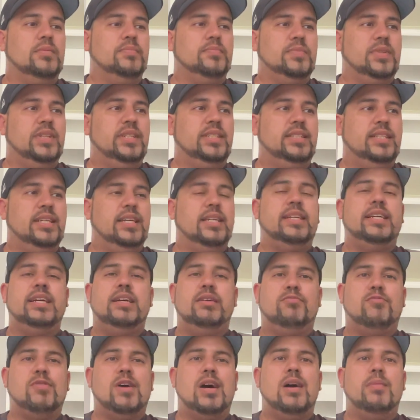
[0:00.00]
He did
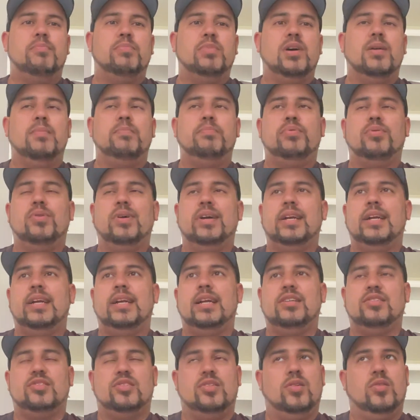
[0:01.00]
get robbed gunpoint, and
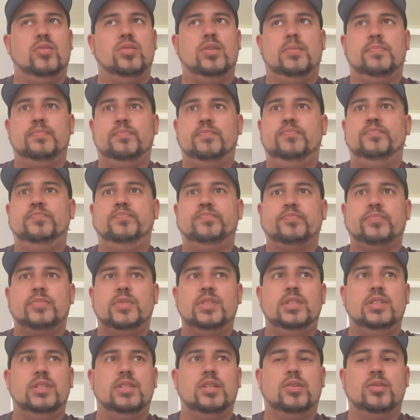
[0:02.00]
I told him,
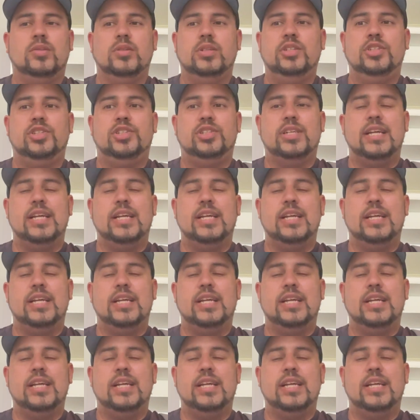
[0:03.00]
he should